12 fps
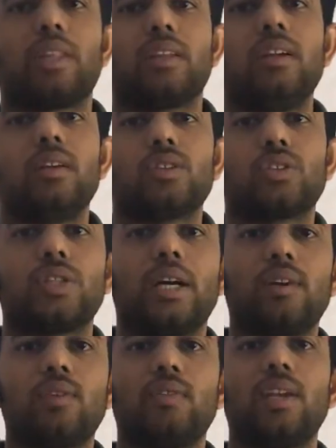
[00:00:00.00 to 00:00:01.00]
method. So
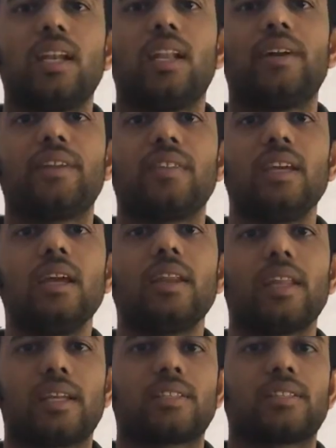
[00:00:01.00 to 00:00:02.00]
that we will learn in the
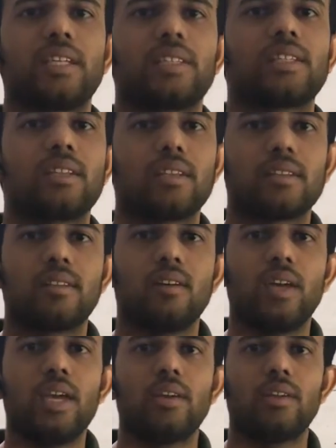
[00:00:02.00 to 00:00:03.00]
next section.
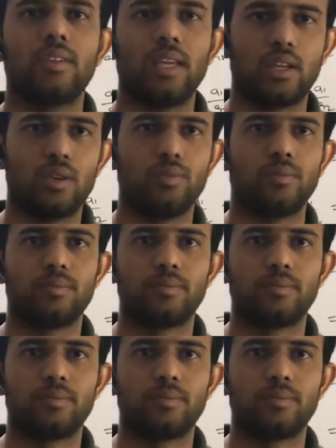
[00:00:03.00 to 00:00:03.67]
Okay, thank you.